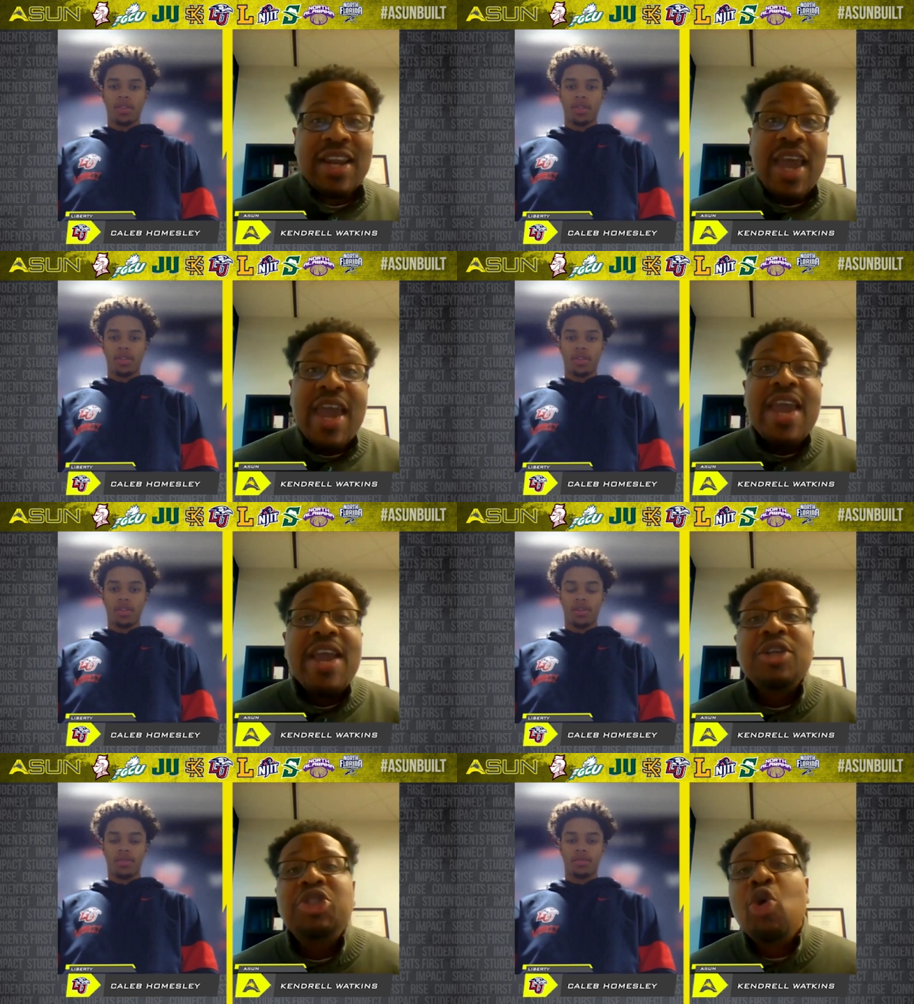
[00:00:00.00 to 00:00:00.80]
Speaker 1: And
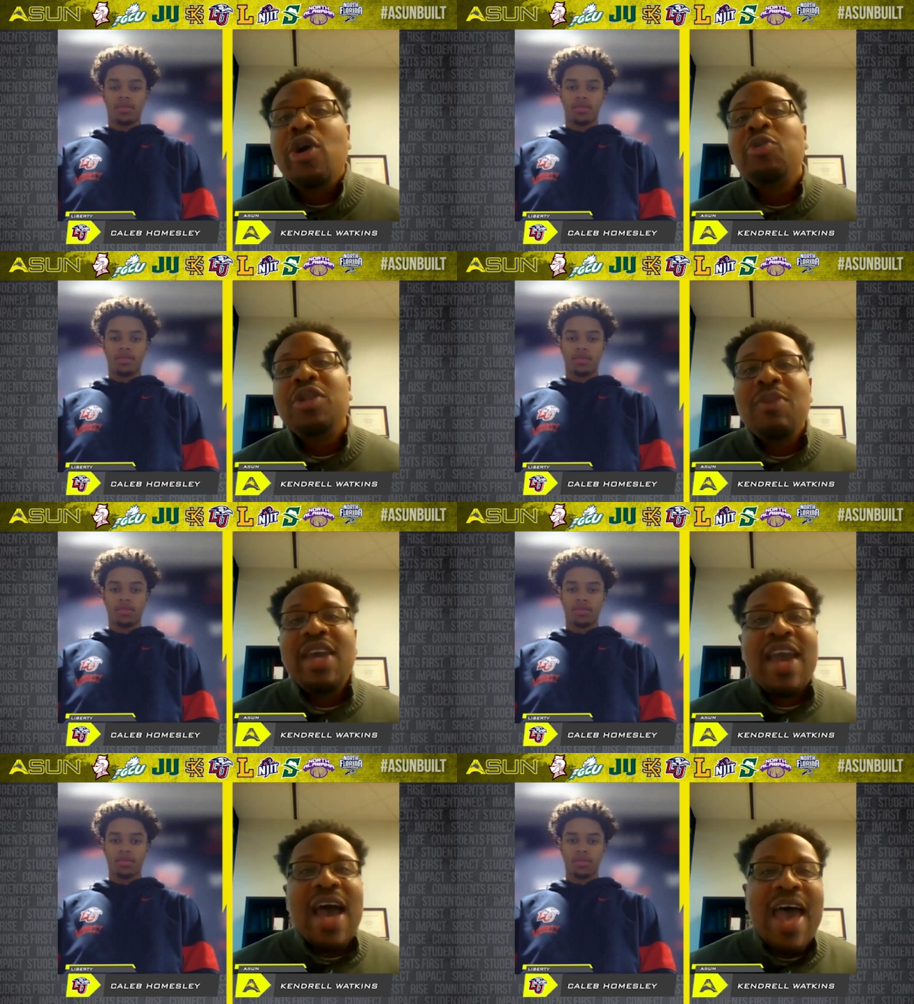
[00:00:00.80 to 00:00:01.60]
here, joined with
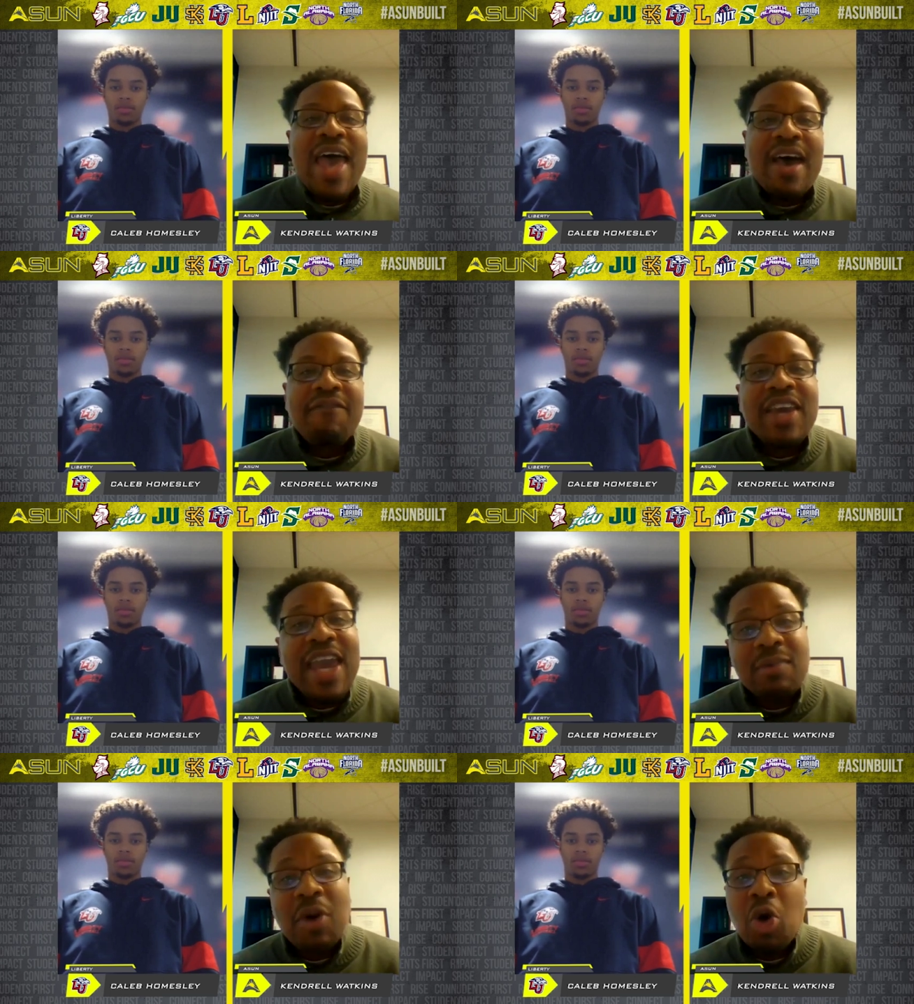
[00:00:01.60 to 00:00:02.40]
me, I
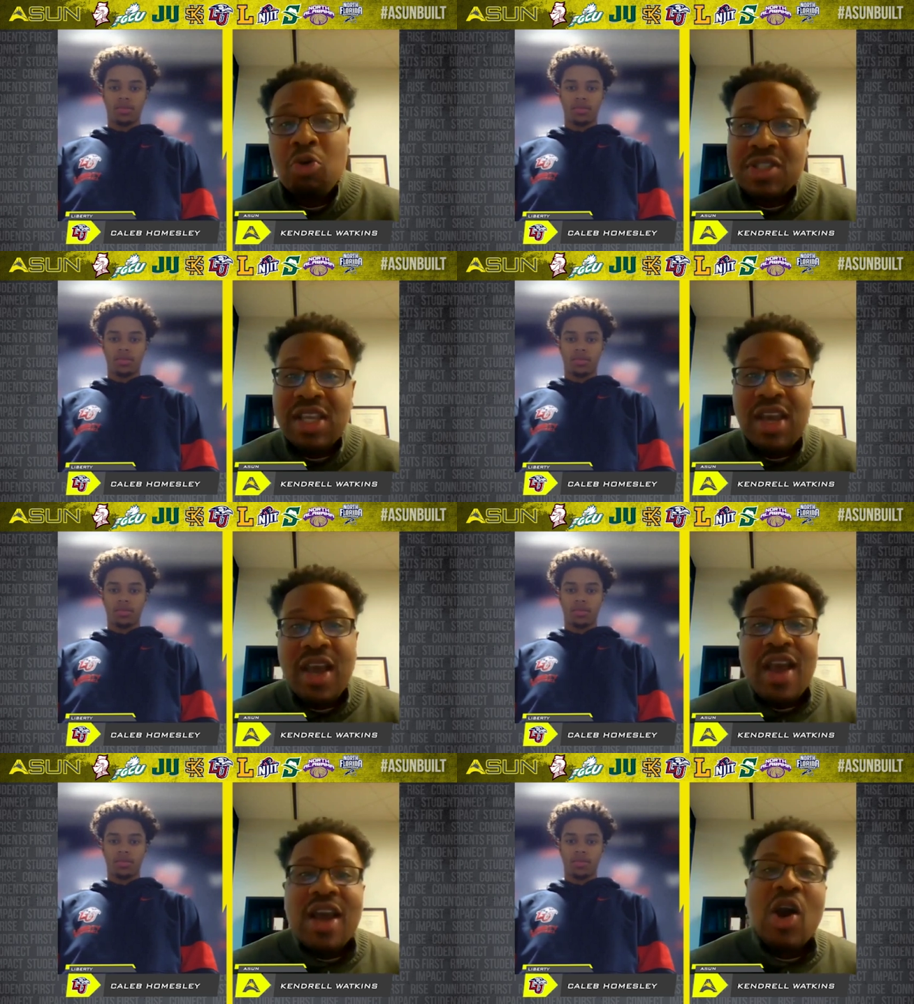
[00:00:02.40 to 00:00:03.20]
have Caleb
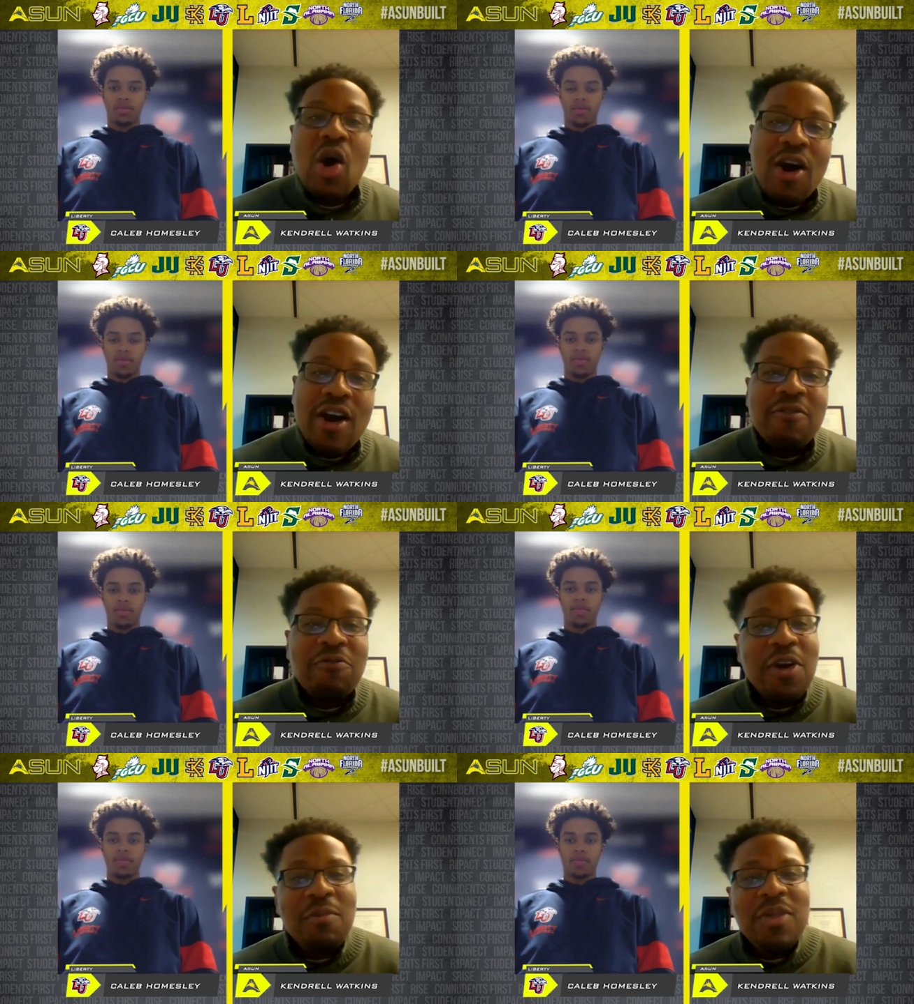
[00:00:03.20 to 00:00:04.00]
Homesley,
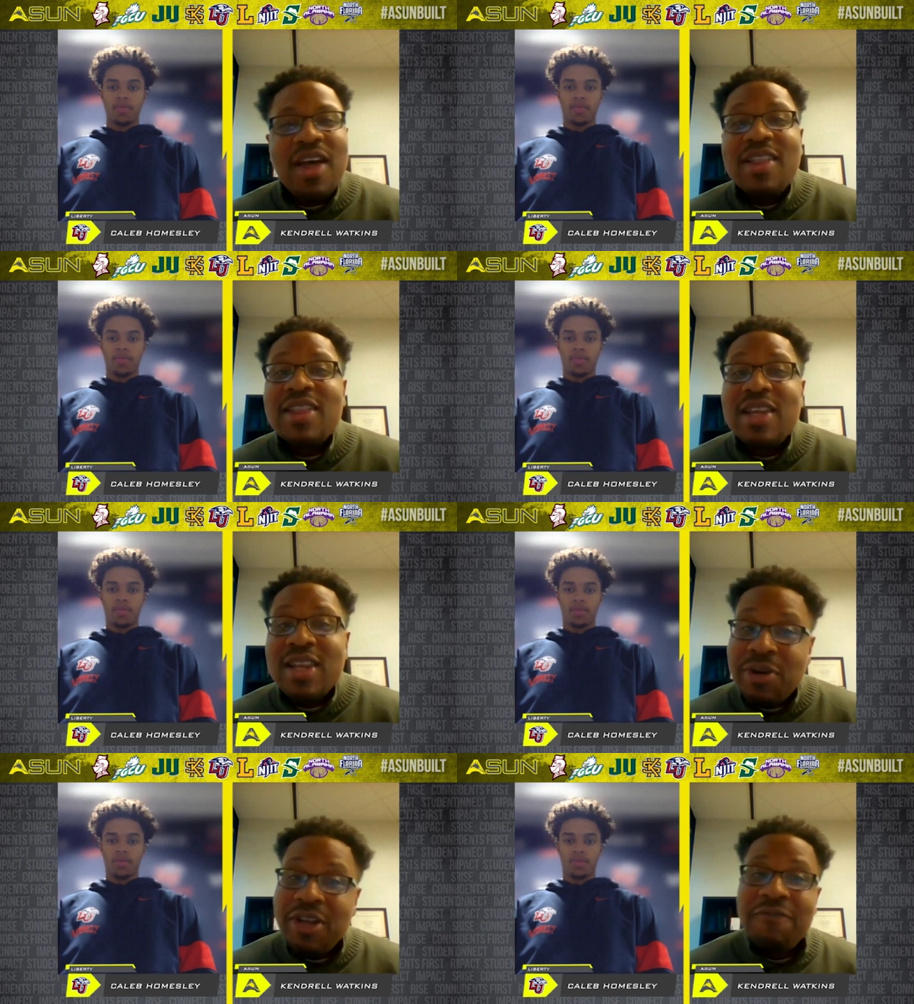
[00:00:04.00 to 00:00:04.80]
guard from
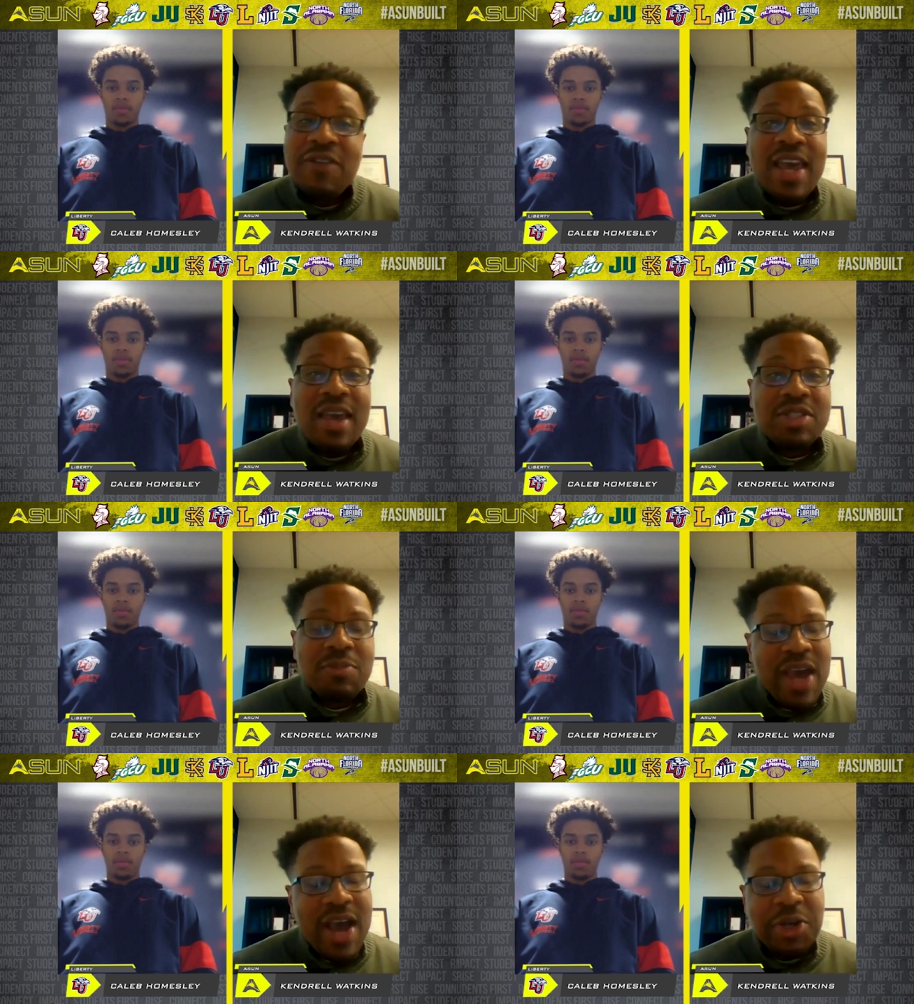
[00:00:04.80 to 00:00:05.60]
the Liberty
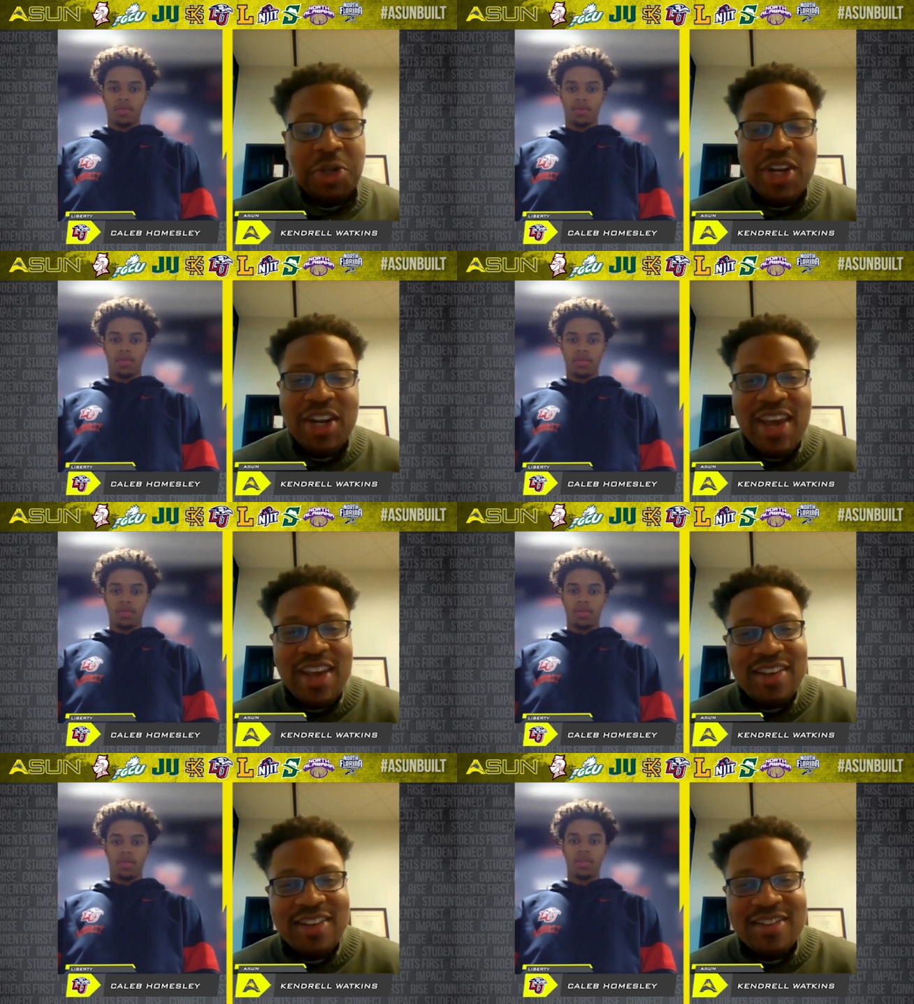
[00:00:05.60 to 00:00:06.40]
Flames. Man, how are you doing today?